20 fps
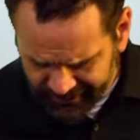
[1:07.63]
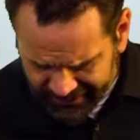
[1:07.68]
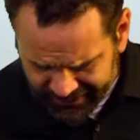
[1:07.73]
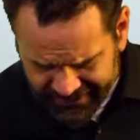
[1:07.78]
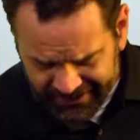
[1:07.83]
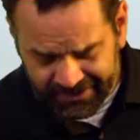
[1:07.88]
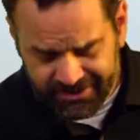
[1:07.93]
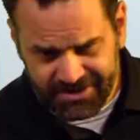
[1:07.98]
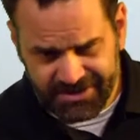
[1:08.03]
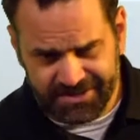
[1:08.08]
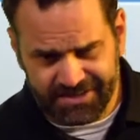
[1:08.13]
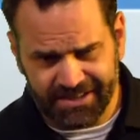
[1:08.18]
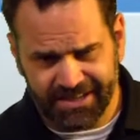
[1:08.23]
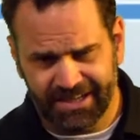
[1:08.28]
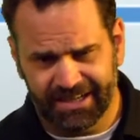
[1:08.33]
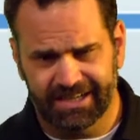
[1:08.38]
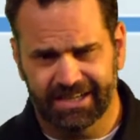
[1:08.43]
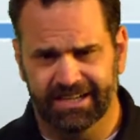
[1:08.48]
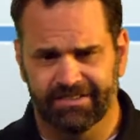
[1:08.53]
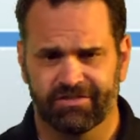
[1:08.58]
Now, just to
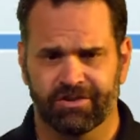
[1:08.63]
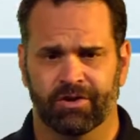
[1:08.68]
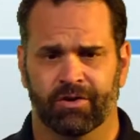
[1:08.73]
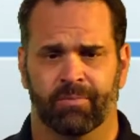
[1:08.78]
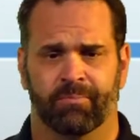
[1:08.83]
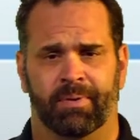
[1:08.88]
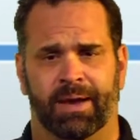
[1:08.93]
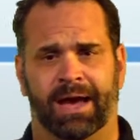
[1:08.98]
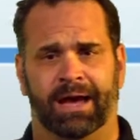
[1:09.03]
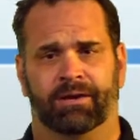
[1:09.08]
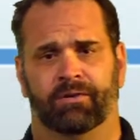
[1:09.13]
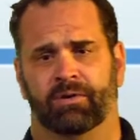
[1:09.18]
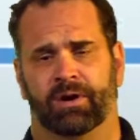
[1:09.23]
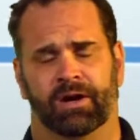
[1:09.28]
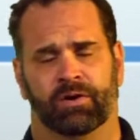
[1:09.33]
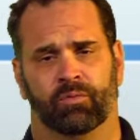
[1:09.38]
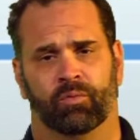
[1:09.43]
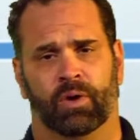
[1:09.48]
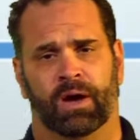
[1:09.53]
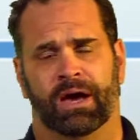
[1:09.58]
kind of give you a
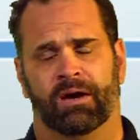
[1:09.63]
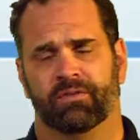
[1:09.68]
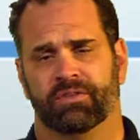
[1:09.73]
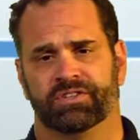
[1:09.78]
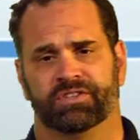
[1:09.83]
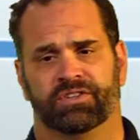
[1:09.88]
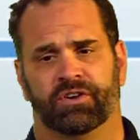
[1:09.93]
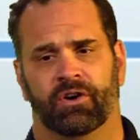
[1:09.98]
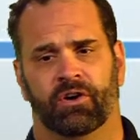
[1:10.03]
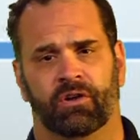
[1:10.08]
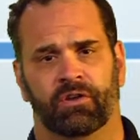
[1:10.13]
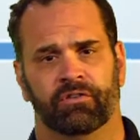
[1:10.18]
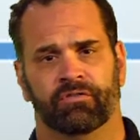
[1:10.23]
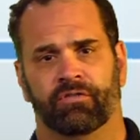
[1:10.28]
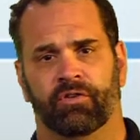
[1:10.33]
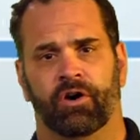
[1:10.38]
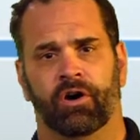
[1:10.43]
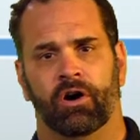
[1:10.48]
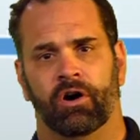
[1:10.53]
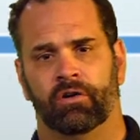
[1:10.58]
background how this all
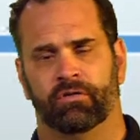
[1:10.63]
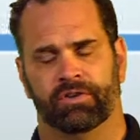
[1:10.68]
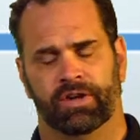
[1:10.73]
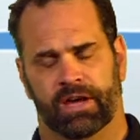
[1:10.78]
evolved,